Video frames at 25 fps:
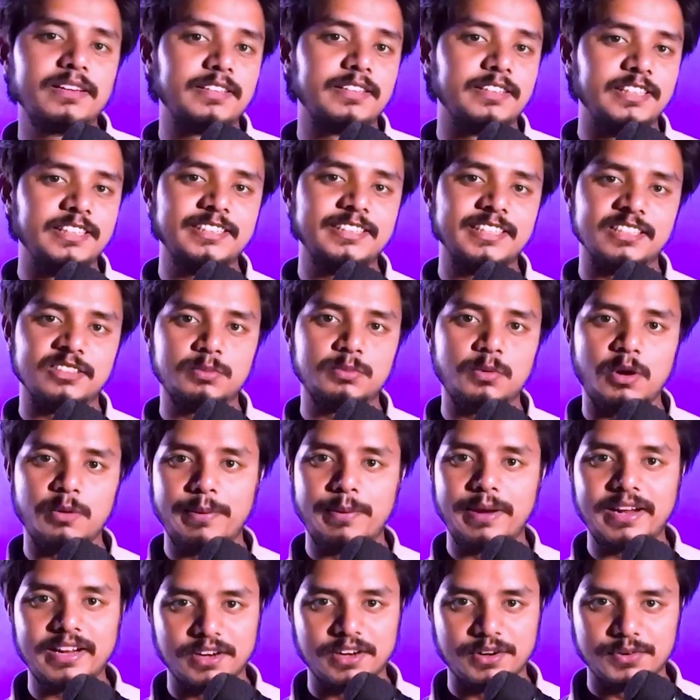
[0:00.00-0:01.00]
niches for
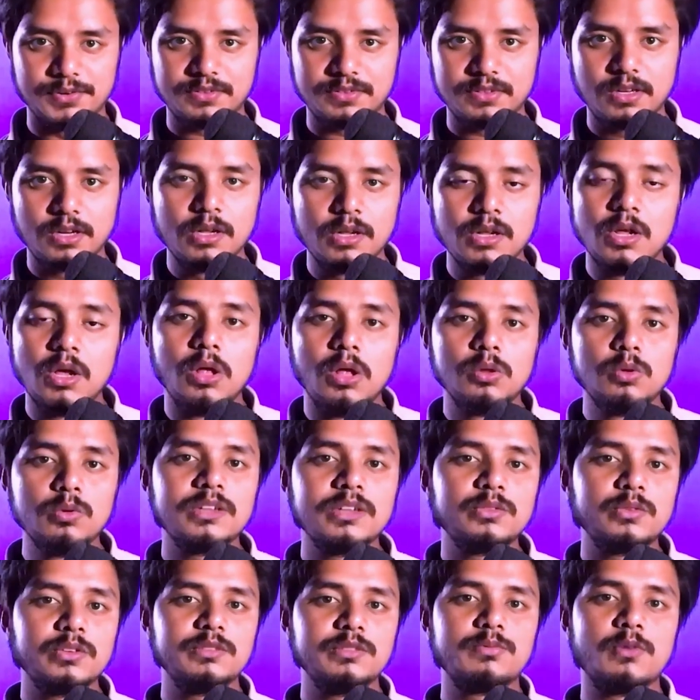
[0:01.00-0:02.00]
beginners.
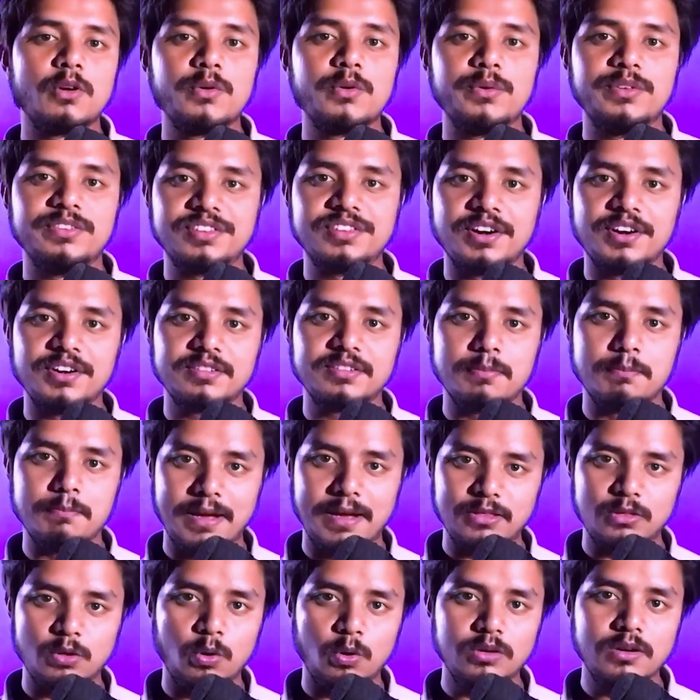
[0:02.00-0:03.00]
2024 research
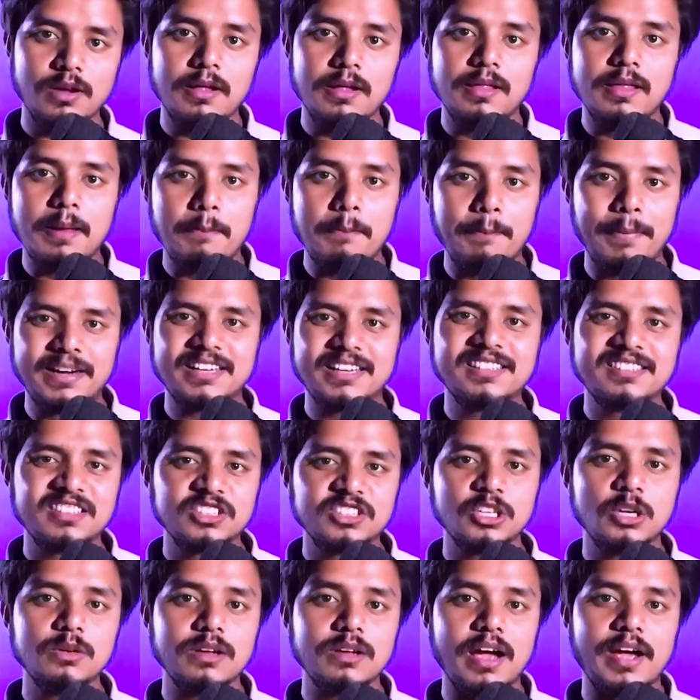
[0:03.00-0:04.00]
method. Meta
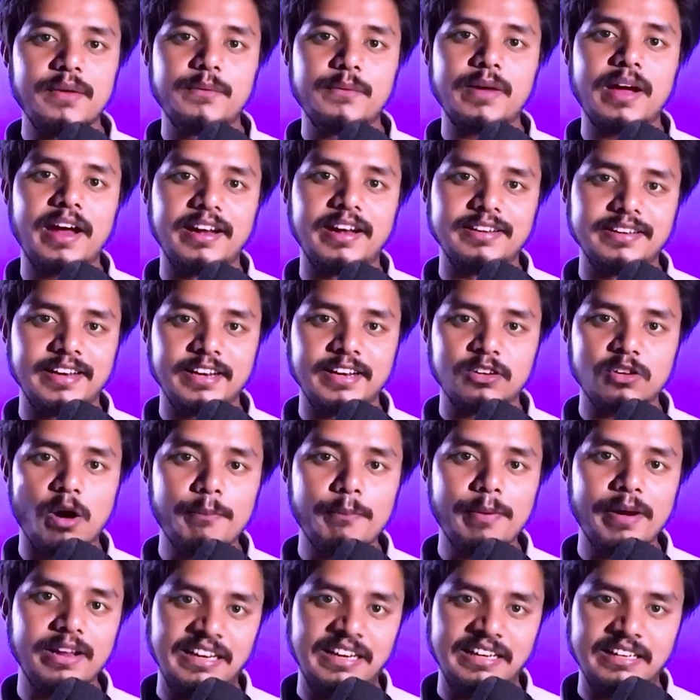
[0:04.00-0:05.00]
description. I write a
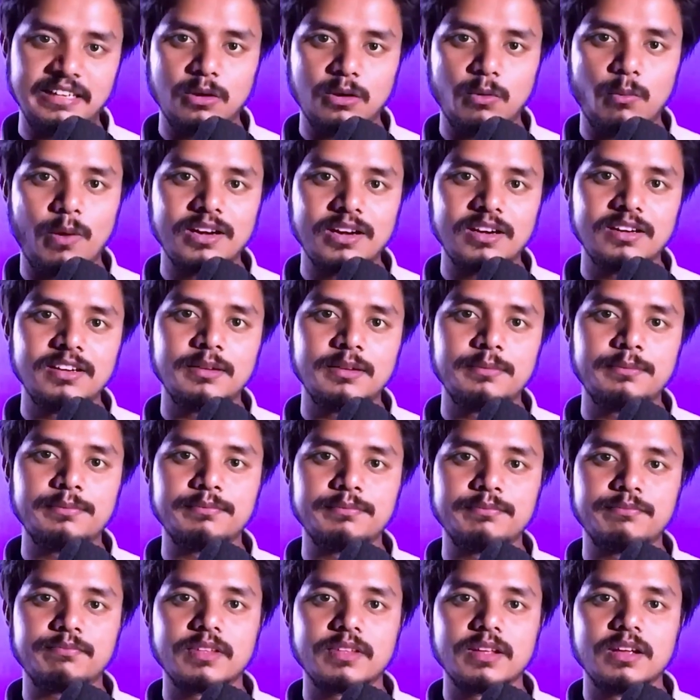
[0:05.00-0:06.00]
compiling
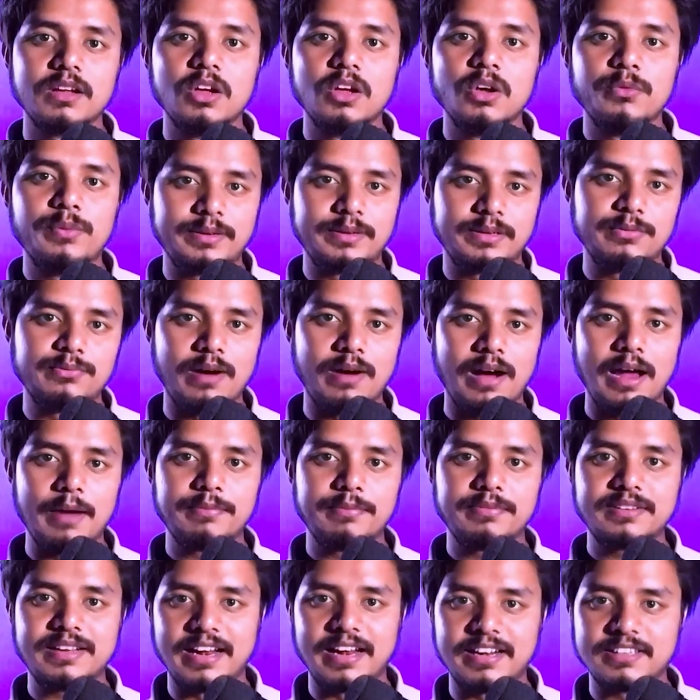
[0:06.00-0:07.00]

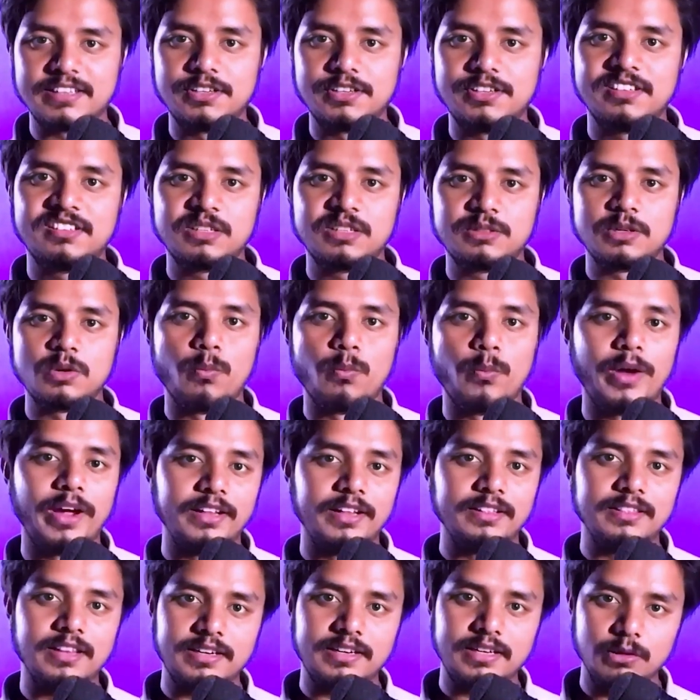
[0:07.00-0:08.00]
155 character description
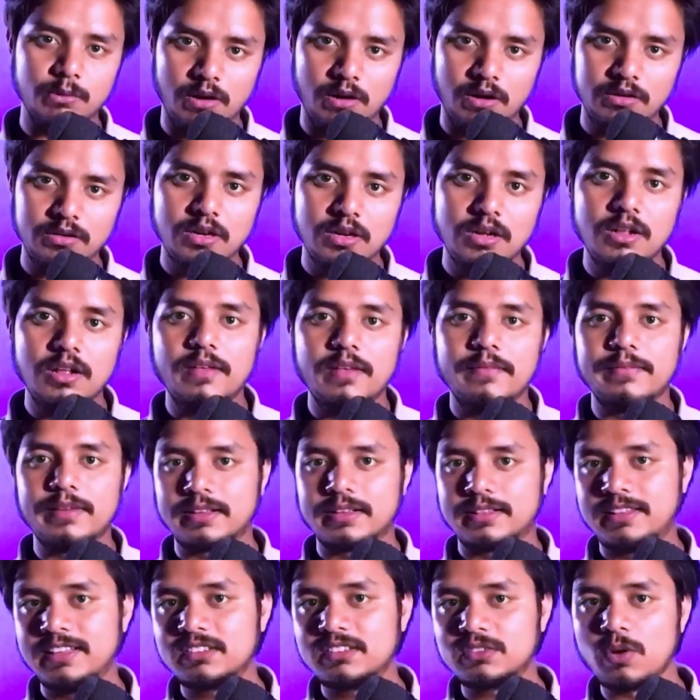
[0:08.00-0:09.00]
with the keyword.
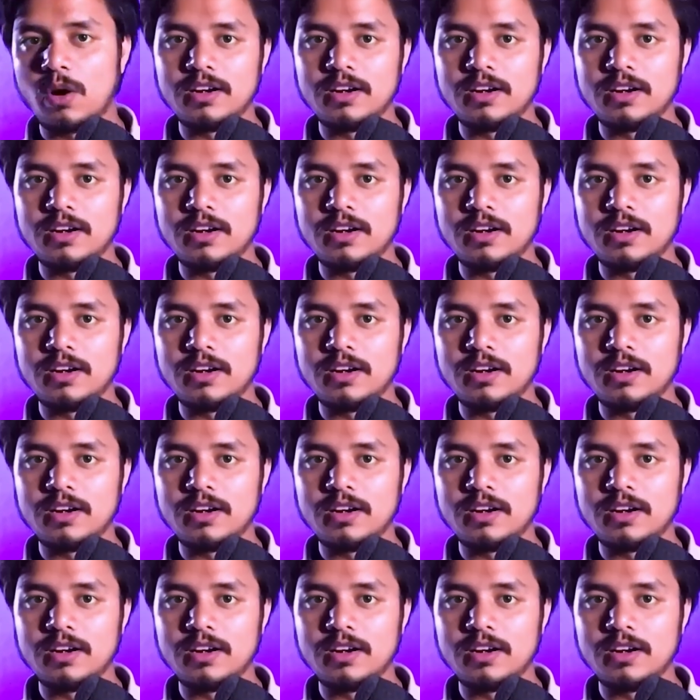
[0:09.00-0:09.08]
This